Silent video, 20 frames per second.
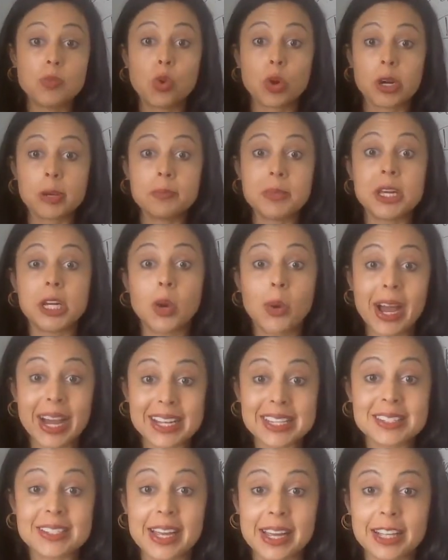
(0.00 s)
more amino
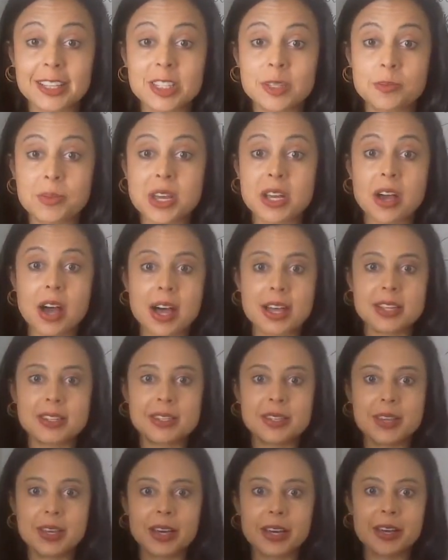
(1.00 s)
acids
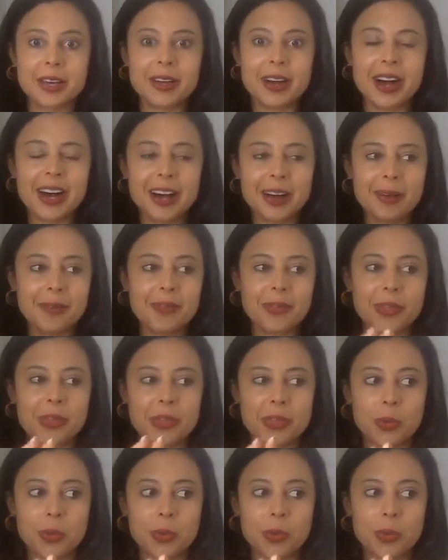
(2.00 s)
because the uh,